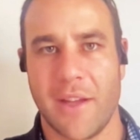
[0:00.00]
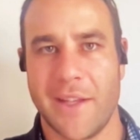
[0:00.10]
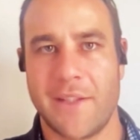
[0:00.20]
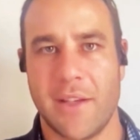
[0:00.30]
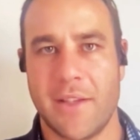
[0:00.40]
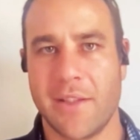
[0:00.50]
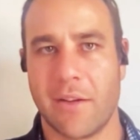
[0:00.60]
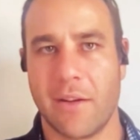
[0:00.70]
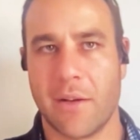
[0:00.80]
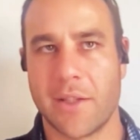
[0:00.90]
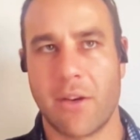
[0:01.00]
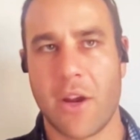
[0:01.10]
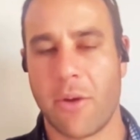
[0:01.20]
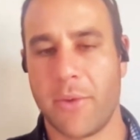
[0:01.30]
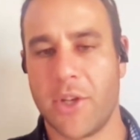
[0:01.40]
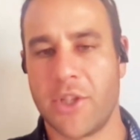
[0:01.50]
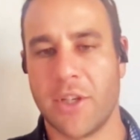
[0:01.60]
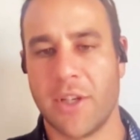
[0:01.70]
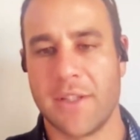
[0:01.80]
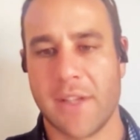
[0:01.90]
It's incredible. It's a great
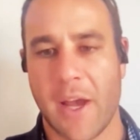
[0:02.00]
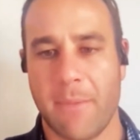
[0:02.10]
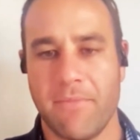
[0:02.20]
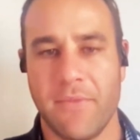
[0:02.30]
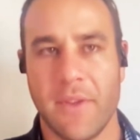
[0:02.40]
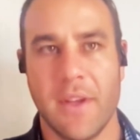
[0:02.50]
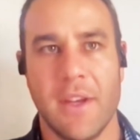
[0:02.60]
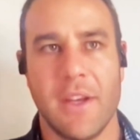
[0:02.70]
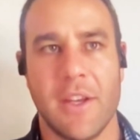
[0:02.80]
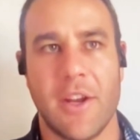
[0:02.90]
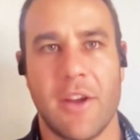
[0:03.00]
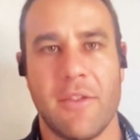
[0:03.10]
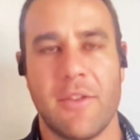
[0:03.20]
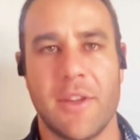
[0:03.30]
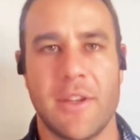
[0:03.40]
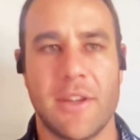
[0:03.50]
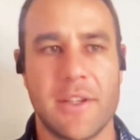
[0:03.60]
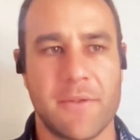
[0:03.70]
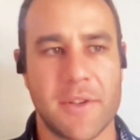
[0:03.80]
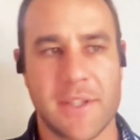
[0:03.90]
competition. It's the
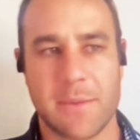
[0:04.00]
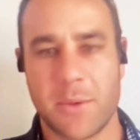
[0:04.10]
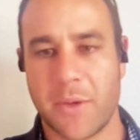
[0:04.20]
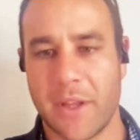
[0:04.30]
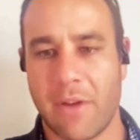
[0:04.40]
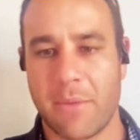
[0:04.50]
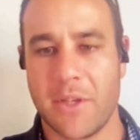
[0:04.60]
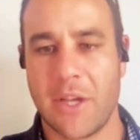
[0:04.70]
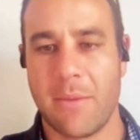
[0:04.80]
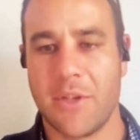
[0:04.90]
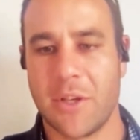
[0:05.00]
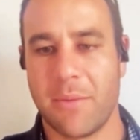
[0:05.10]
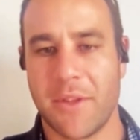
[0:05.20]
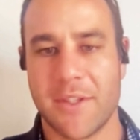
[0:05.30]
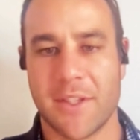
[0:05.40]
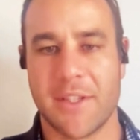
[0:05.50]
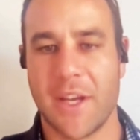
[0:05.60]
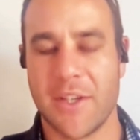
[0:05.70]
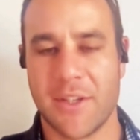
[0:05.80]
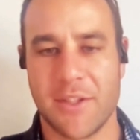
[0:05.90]
differences between the Rugby Championship and the Six
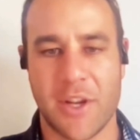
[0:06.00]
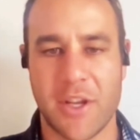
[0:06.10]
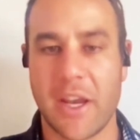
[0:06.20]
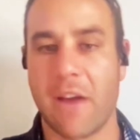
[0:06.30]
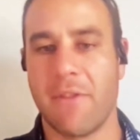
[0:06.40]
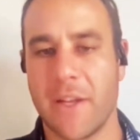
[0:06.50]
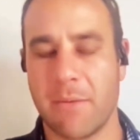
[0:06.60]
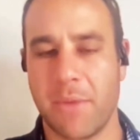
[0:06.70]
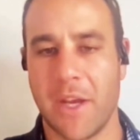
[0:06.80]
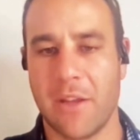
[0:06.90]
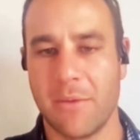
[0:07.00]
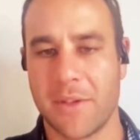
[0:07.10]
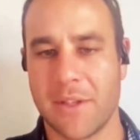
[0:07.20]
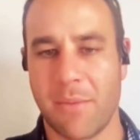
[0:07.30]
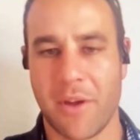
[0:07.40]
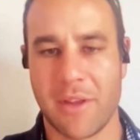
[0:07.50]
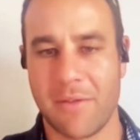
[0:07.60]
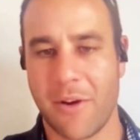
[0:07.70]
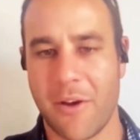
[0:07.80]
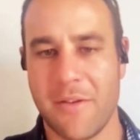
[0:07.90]
Nations. You can't really compare them because they both have
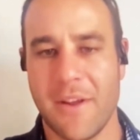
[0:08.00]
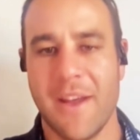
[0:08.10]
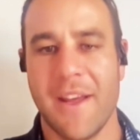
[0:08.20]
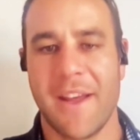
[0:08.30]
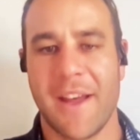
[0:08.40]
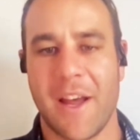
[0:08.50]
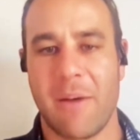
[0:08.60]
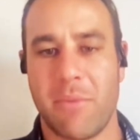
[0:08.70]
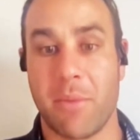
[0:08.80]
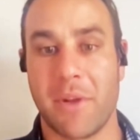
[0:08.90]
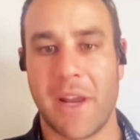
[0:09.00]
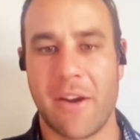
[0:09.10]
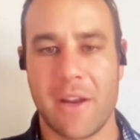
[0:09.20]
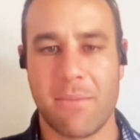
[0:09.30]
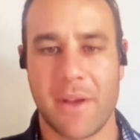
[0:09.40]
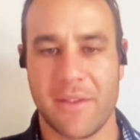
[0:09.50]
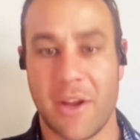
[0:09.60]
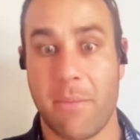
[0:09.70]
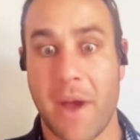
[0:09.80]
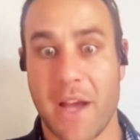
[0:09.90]
their own popularity.
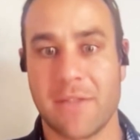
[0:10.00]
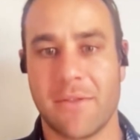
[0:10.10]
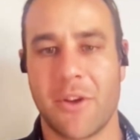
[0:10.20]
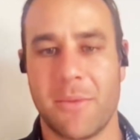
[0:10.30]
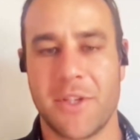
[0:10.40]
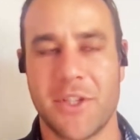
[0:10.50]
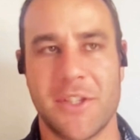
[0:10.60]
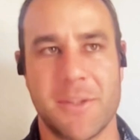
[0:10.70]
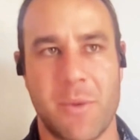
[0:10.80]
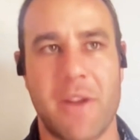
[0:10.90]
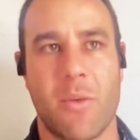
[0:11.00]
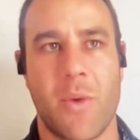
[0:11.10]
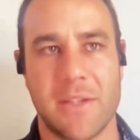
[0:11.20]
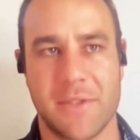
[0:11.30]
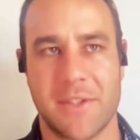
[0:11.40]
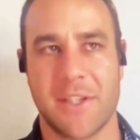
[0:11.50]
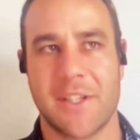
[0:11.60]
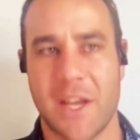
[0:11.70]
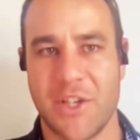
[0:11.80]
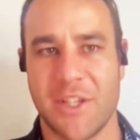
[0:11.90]
Parts of the competitions, and one of the ones for
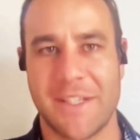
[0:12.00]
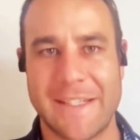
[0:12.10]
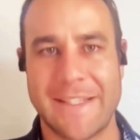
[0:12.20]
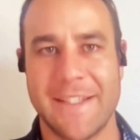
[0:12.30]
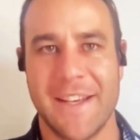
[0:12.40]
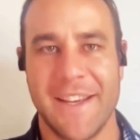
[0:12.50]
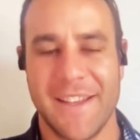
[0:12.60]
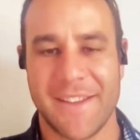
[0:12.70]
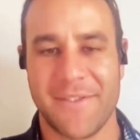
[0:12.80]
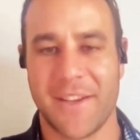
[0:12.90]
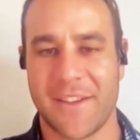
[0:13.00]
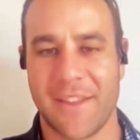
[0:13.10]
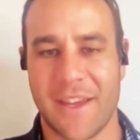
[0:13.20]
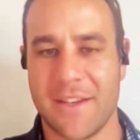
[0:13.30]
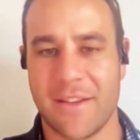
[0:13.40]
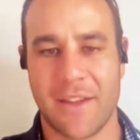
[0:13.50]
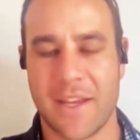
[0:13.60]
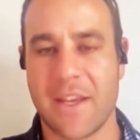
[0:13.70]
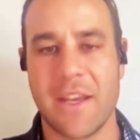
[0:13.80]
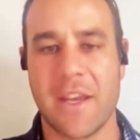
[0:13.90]
Six Nations is the fact that they
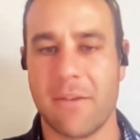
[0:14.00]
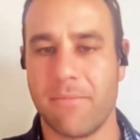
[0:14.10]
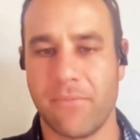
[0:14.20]
can get